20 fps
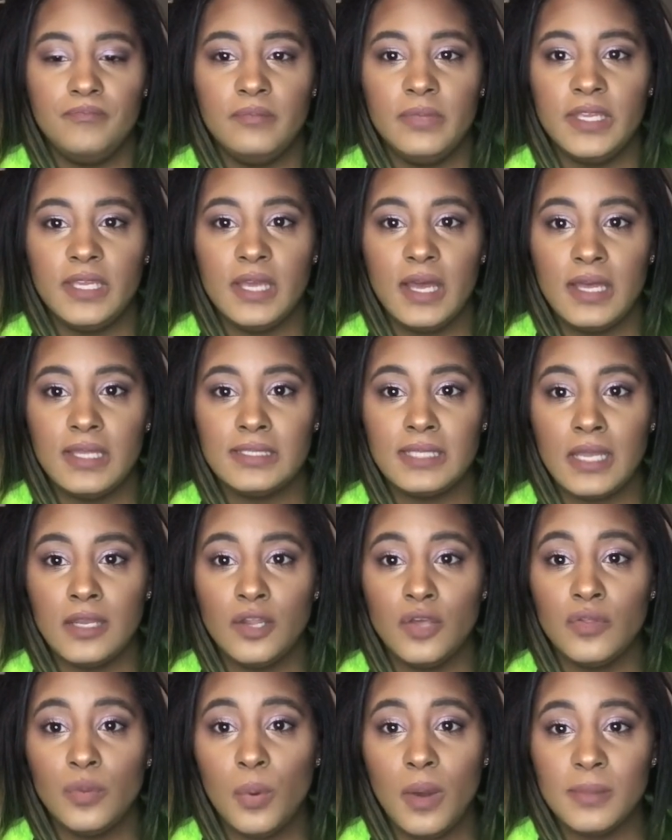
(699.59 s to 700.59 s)
because I
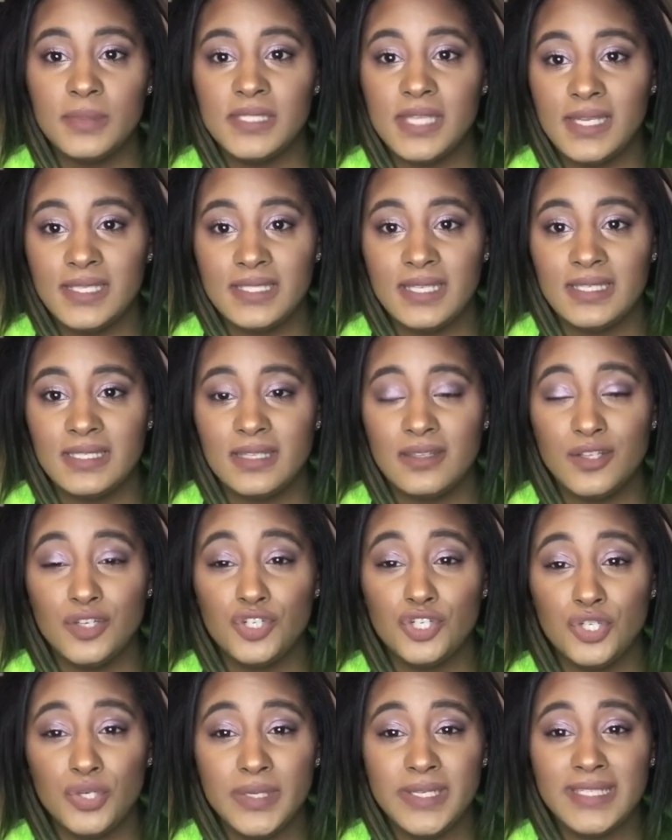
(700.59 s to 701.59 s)
know the website says that they're
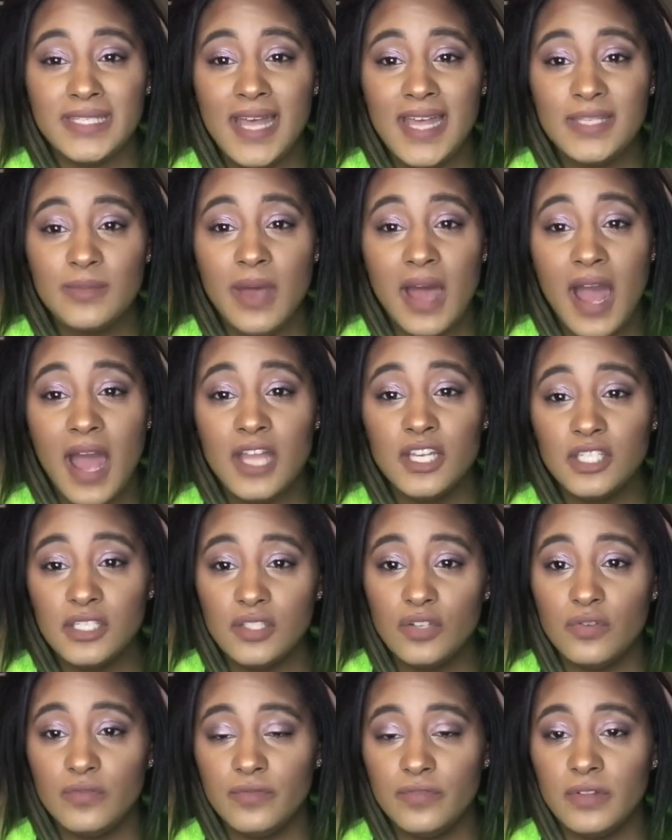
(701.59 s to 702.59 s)
true to size, but I just
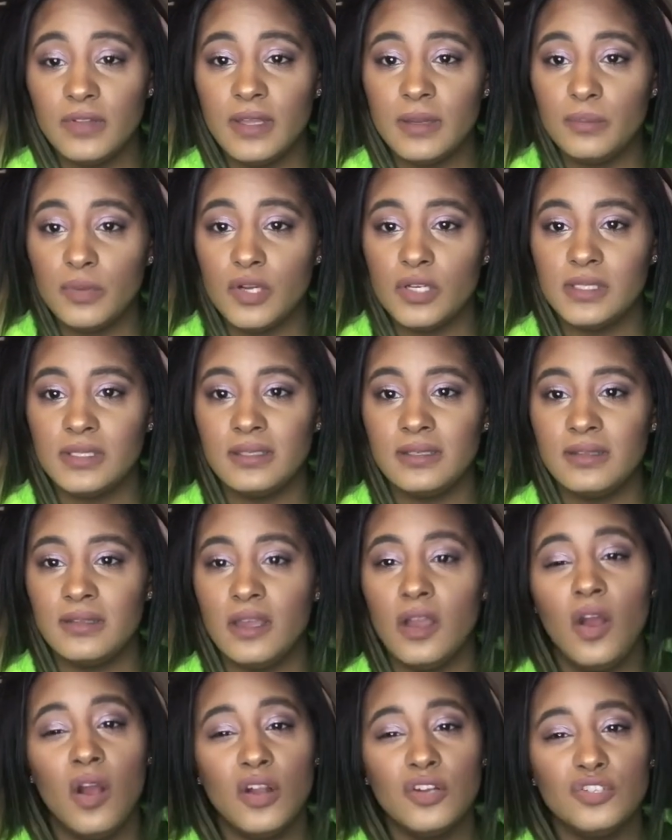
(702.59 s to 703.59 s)
don't feel like personally
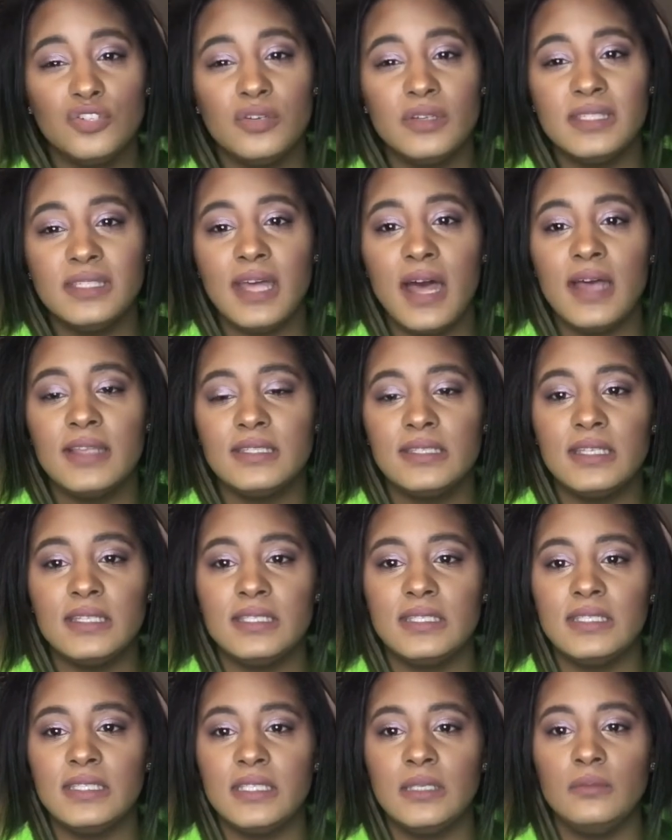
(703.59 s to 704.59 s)
they are true to size. It
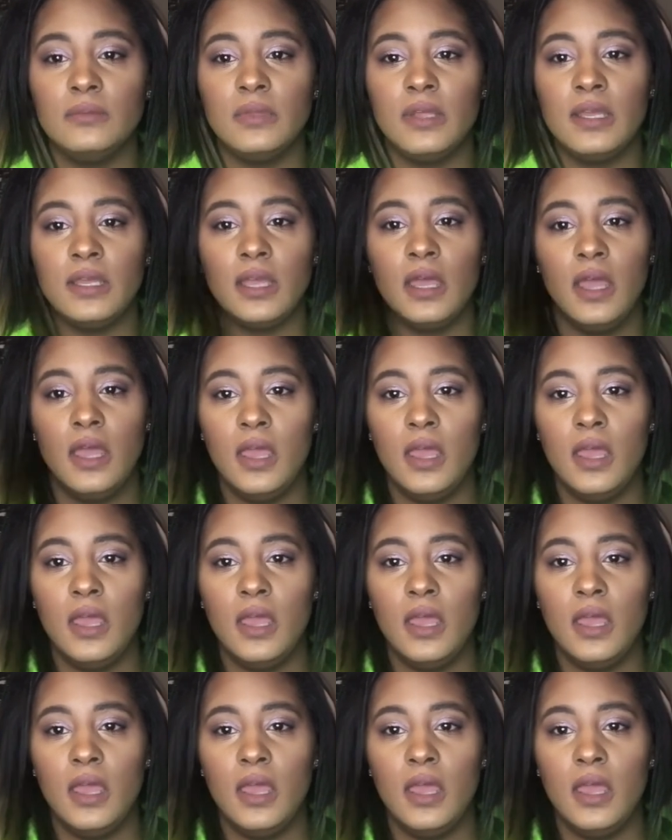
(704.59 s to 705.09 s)
doesn't seem like